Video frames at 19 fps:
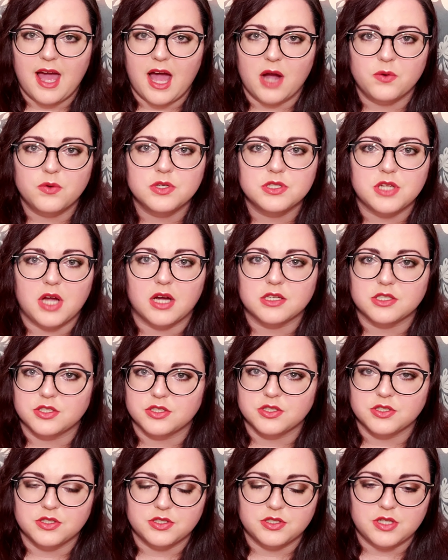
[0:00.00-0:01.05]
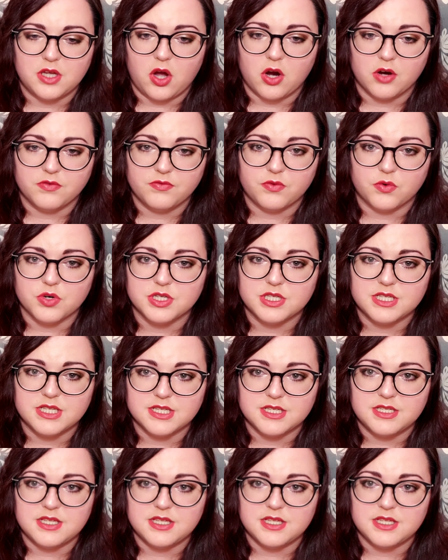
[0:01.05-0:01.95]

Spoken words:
our doctors are forced to